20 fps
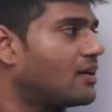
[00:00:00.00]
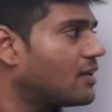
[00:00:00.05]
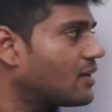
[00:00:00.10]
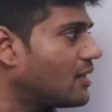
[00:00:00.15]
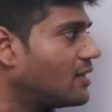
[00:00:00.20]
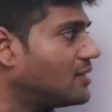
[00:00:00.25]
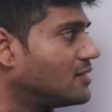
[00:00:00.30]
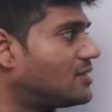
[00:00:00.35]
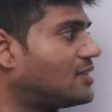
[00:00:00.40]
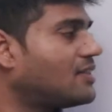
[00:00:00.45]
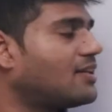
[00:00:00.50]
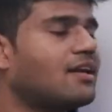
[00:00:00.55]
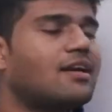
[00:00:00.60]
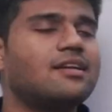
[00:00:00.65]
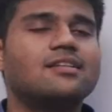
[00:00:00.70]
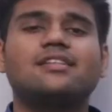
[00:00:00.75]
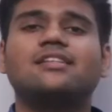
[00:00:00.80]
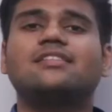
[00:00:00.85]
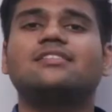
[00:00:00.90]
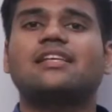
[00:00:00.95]

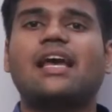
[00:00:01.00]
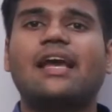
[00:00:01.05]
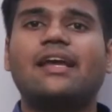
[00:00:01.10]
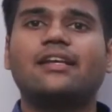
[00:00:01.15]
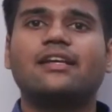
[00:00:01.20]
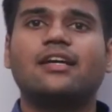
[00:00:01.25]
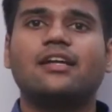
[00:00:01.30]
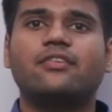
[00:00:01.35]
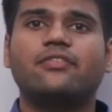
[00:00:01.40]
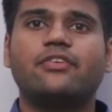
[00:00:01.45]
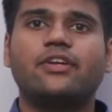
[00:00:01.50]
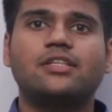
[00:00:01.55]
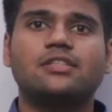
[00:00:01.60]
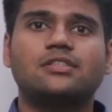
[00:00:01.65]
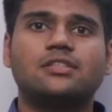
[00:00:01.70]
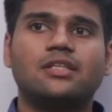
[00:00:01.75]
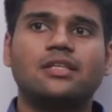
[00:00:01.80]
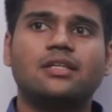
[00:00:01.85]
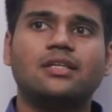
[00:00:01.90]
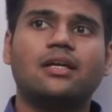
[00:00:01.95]
consider this sign
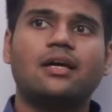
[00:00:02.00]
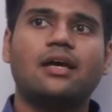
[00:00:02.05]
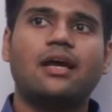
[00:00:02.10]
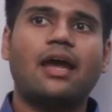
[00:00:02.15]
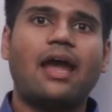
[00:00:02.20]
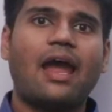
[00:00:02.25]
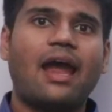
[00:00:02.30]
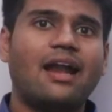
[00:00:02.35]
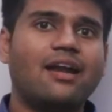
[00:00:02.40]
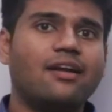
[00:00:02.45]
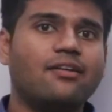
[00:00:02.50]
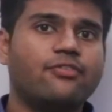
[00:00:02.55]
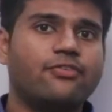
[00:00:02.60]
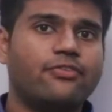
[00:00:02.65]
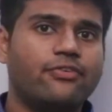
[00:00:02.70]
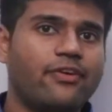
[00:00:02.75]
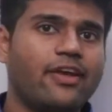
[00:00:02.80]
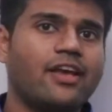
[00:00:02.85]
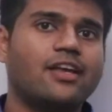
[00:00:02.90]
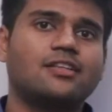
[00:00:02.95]
convention and
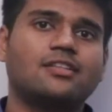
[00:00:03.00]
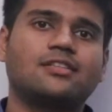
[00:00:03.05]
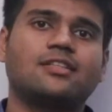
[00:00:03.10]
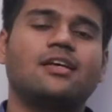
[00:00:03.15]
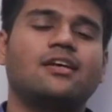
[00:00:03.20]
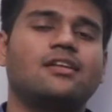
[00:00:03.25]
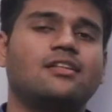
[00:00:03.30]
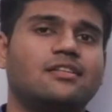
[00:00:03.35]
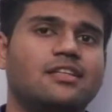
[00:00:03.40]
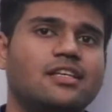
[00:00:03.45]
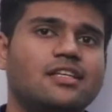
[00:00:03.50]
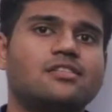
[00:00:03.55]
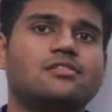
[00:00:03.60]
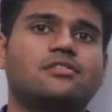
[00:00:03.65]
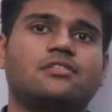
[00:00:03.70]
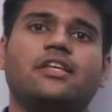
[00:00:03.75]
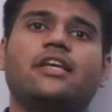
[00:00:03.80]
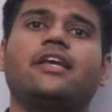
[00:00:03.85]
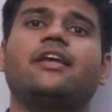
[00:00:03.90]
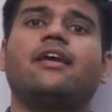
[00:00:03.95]
fix this
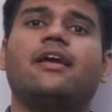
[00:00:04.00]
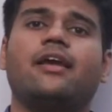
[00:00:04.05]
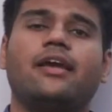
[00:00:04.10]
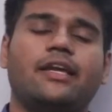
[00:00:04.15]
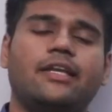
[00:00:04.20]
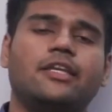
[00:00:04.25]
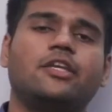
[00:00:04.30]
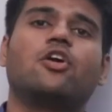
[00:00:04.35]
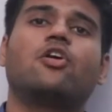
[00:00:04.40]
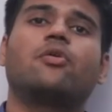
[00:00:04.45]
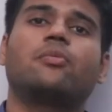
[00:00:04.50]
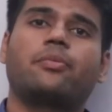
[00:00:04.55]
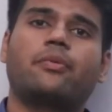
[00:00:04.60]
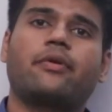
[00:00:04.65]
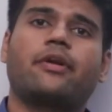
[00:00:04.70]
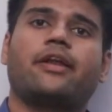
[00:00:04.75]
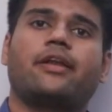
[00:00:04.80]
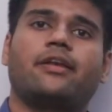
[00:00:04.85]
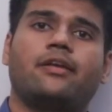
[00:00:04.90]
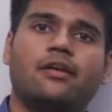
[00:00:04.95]
thing in your
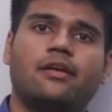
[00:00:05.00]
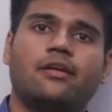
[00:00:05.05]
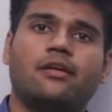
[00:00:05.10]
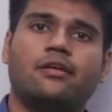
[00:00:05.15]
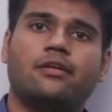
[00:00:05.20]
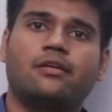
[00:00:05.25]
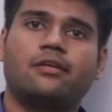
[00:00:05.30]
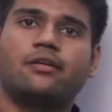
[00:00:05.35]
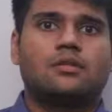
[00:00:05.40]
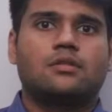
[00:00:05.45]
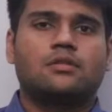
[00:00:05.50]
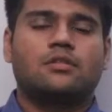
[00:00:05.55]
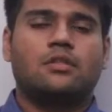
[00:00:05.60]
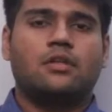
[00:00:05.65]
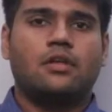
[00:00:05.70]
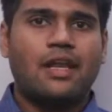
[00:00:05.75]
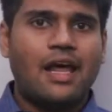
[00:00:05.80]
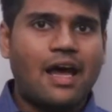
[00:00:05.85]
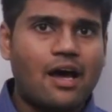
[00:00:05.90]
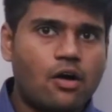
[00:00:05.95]
brain. So
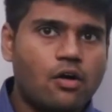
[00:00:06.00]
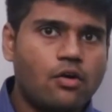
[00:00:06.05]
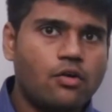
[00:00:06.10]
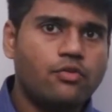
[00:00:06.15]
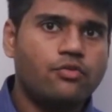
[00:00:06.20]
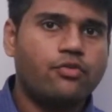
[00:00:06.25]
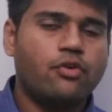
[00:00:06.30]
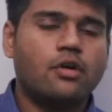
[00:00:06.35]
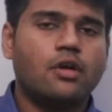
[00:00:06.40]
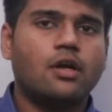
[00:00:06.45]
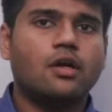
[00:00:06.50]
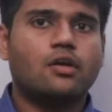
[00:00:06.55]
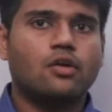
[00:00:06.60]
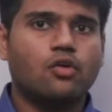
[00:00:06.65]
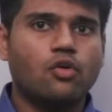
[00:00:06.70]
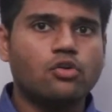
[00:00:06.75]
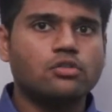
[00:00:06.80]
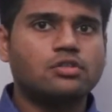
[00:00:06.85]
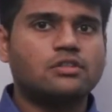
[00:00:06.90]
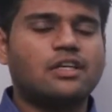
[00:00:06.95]
now for a
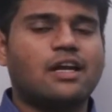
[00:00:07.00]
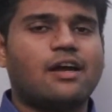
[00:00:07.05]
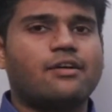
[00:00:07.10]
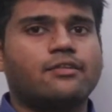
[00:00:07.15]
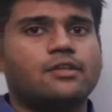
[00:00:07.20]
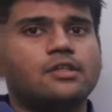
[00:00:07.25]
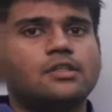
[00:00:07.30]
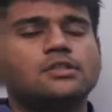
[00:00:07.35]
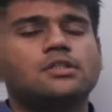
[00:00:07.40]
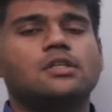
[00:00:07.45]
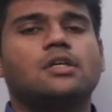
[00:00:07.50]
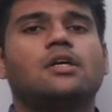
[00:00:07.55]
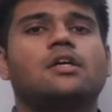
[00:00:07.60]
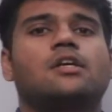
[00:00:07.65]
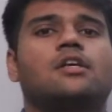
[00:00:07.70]
closed traverse,